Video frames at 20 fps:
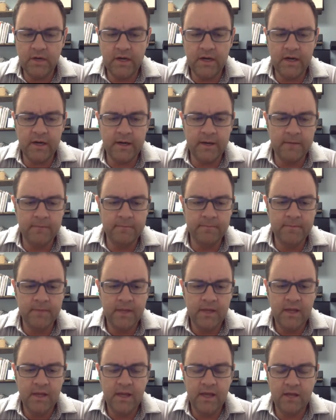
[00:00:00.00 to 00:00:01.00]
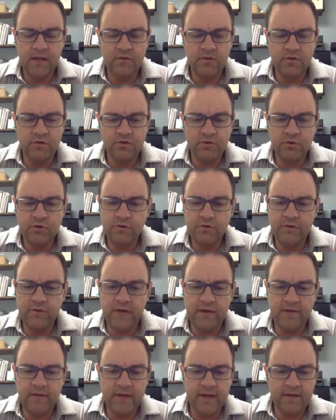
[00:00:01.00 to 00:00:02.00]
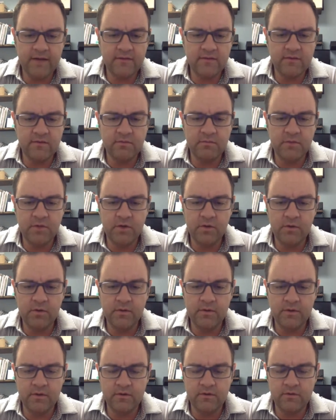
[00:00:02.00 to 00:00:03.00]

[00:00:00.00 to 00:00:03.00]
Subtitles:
and it's a true 5-axis mill with